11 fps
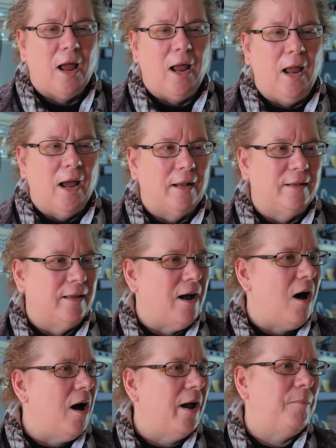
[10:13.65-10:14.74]
and the
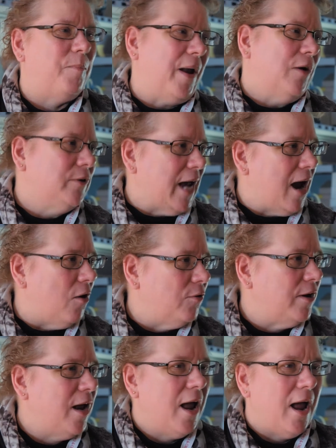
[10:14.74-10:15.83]
guy bailed out.